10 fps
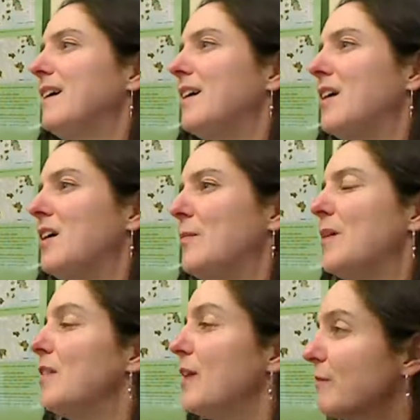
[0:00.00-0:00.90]

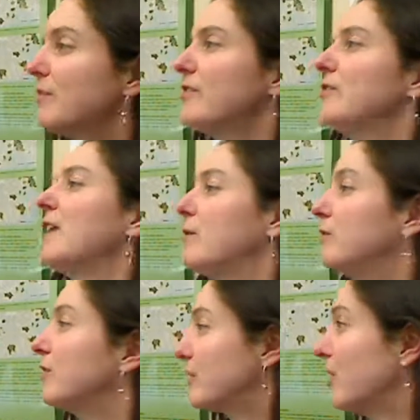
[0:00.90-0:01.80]
The emphasis of that
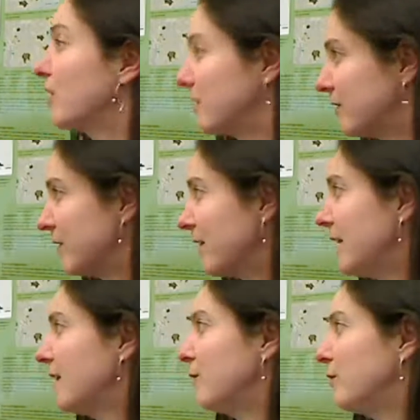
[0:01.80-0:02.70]
was cartography,
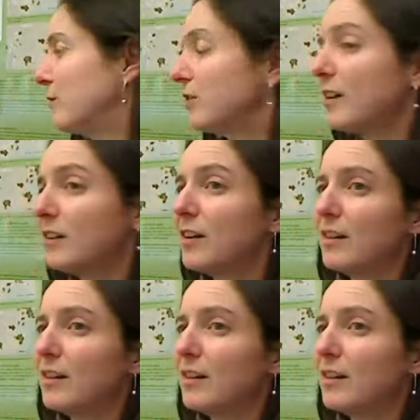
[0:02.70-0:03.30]
right? There was not